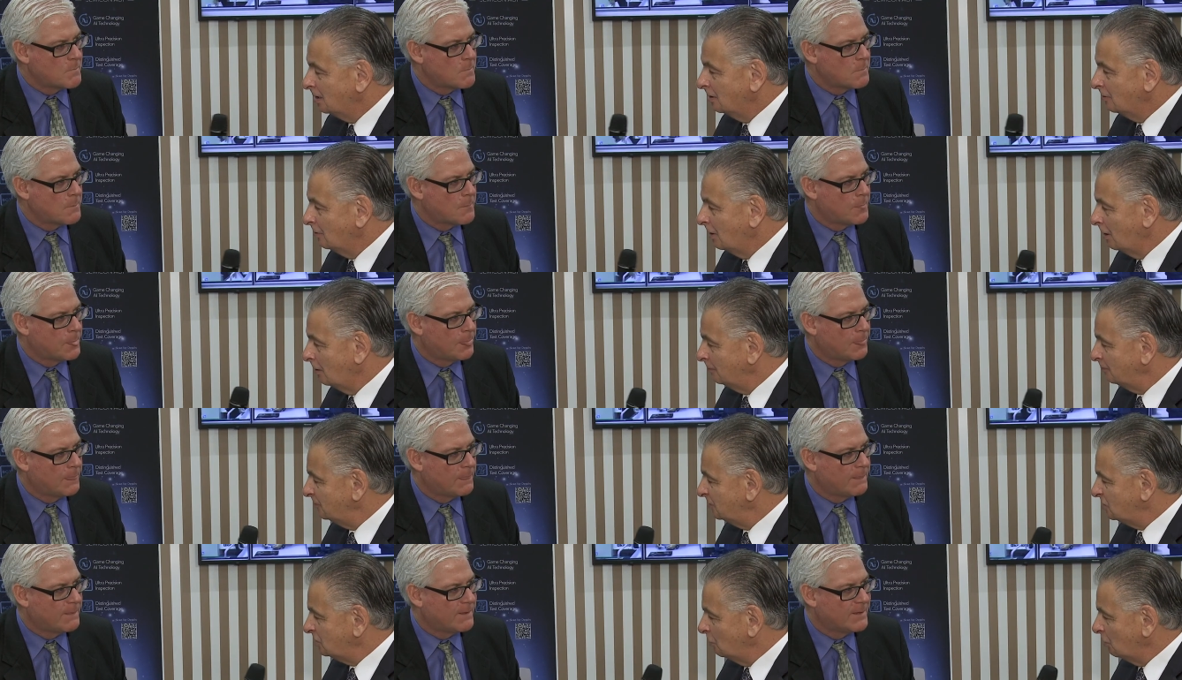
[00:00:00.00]

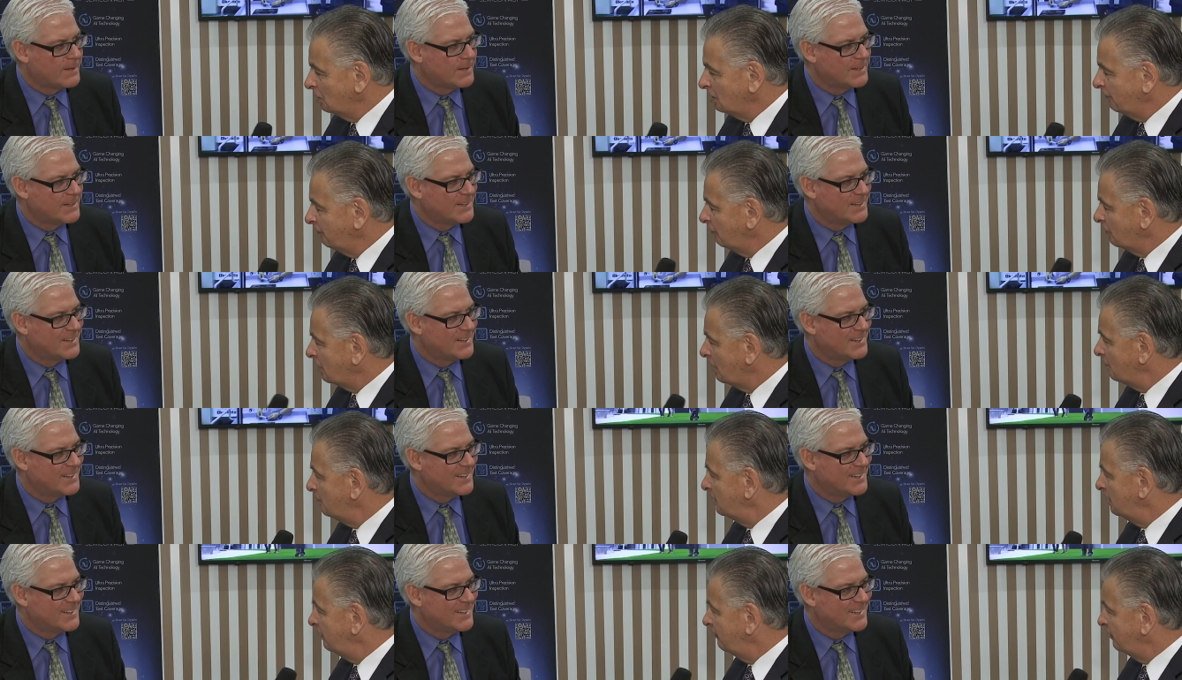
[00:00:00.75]
Speaker 1: Well, it's a wonderful
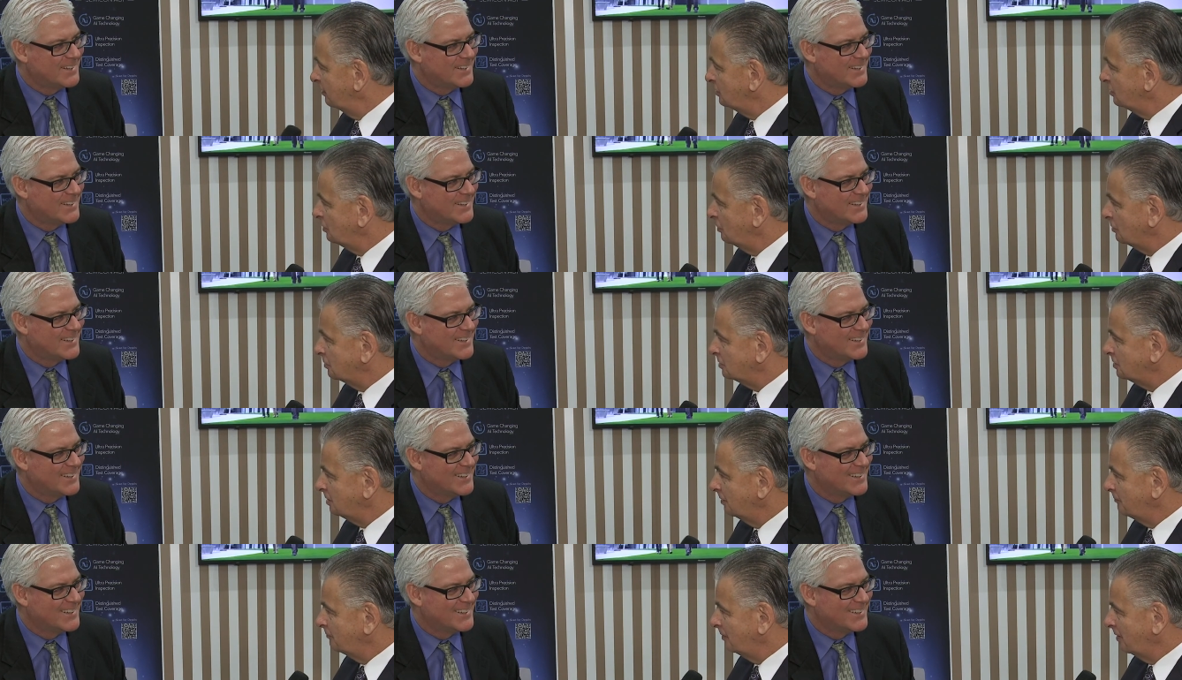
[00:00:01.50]
company,
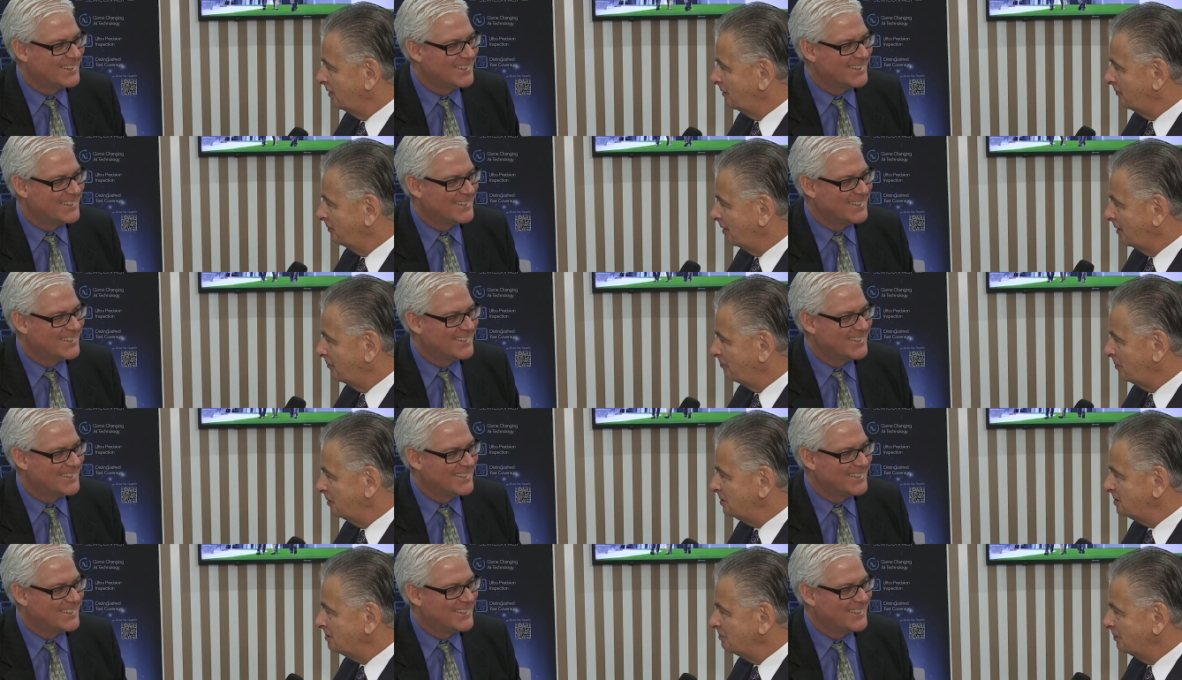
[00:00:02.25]
Vitrox. I've, I've,
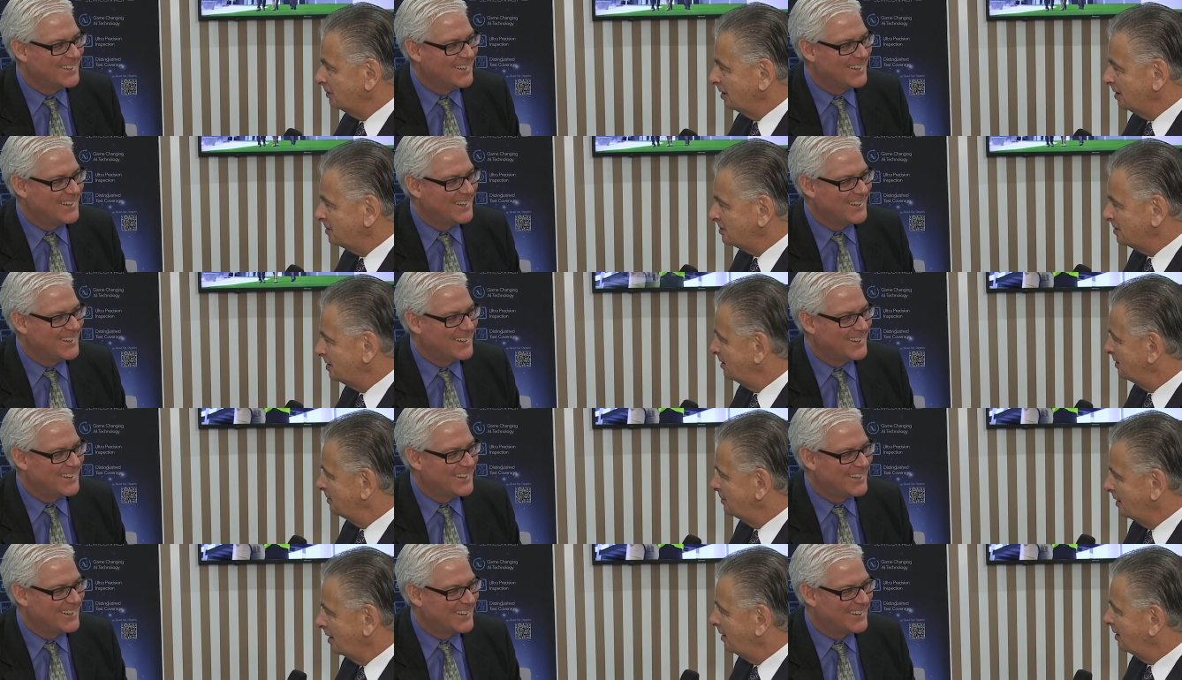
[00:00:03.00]
I've been to
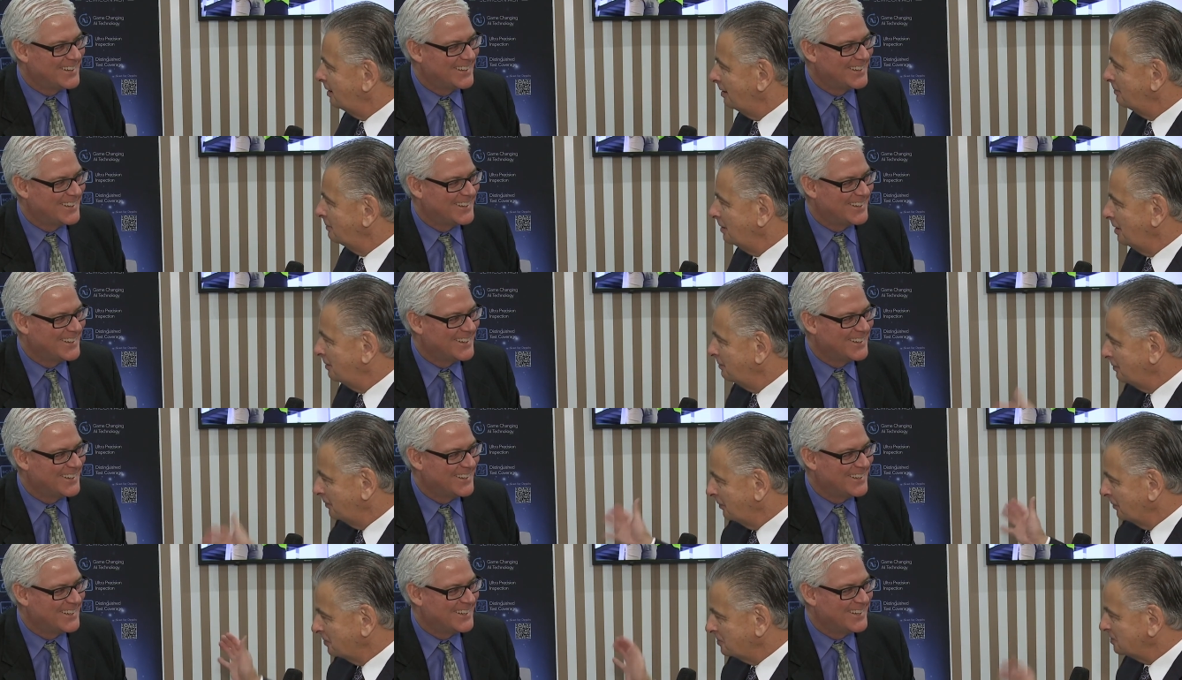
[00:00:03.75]
Malaysia and I,
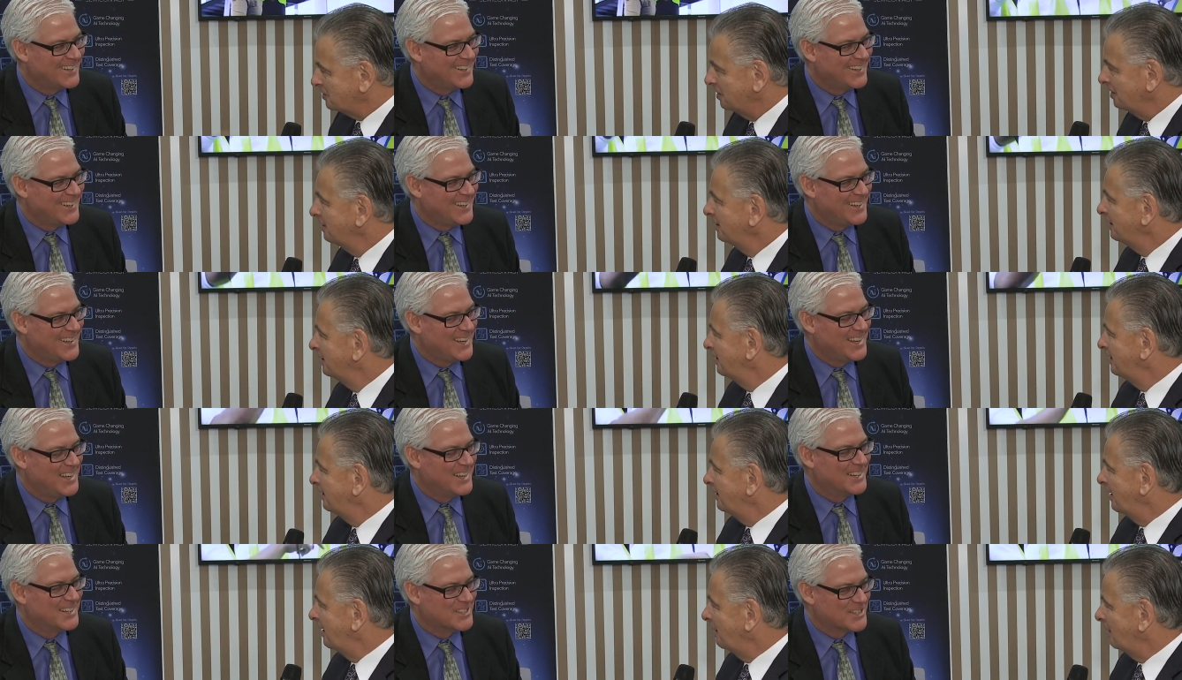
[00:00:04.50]
I, honestly,
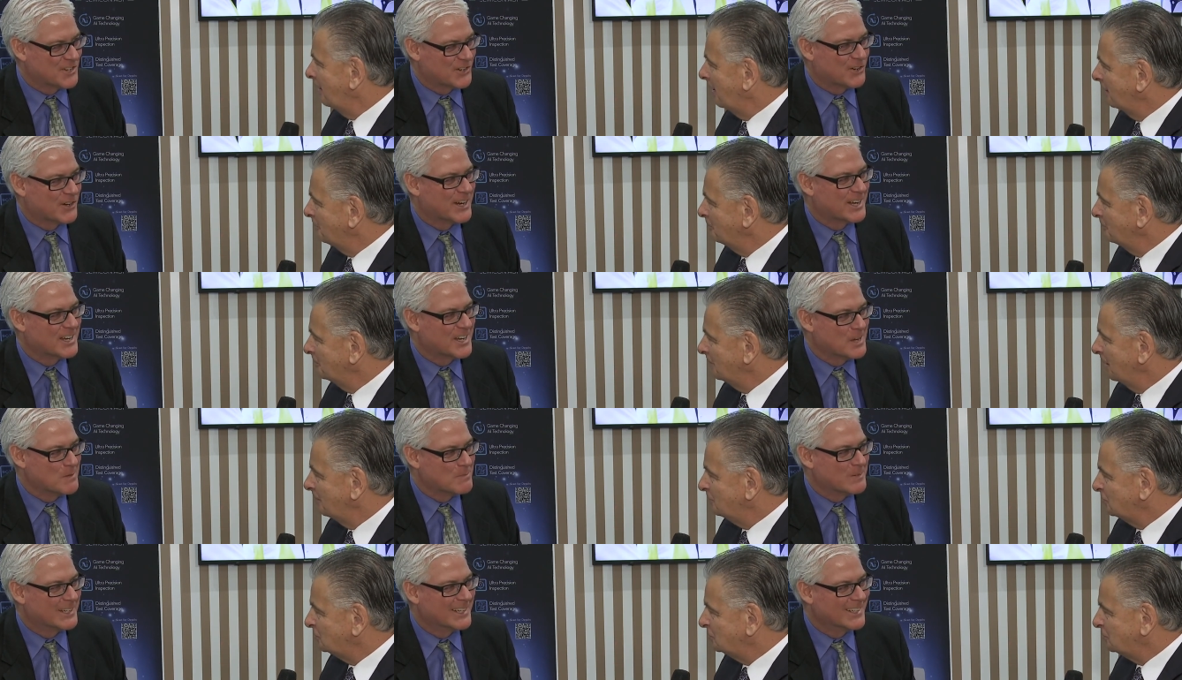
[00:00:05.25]
I'm,
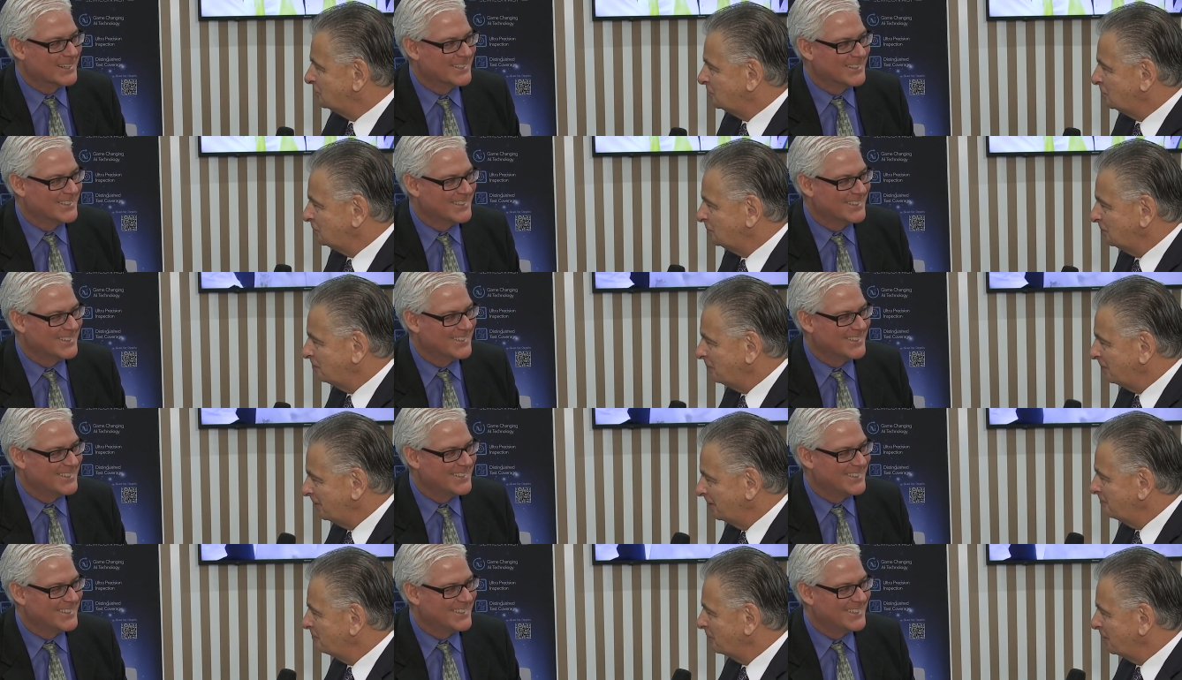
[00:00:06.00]
I'm
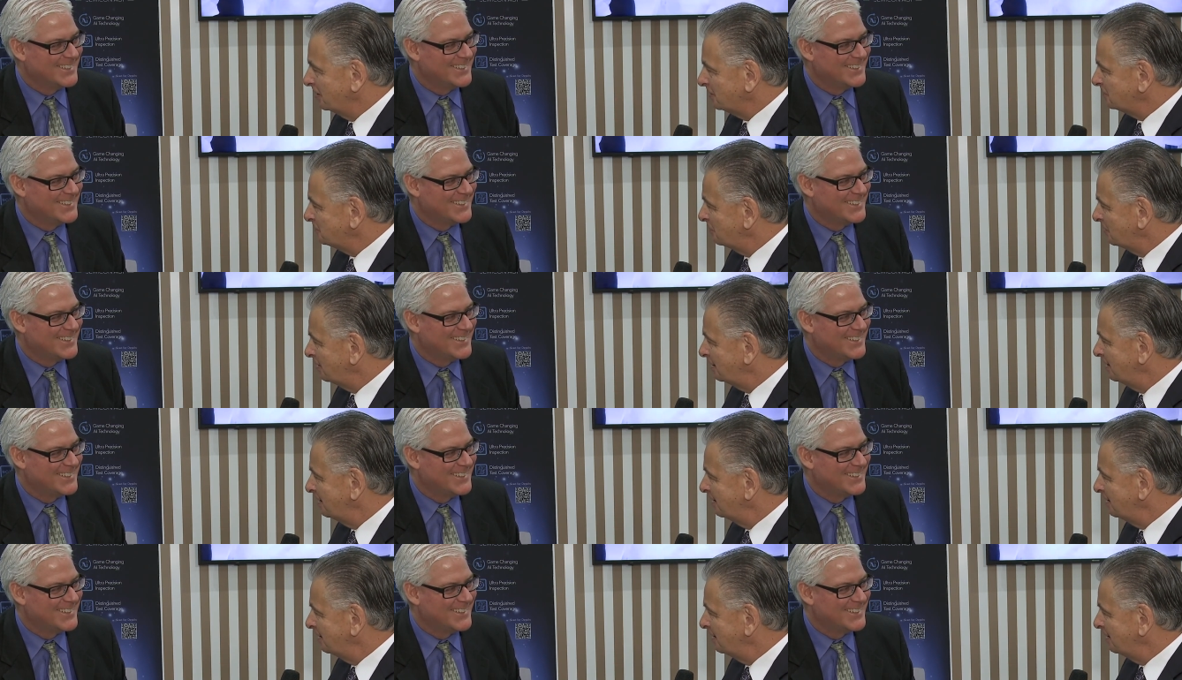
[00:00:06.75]
super impressed with it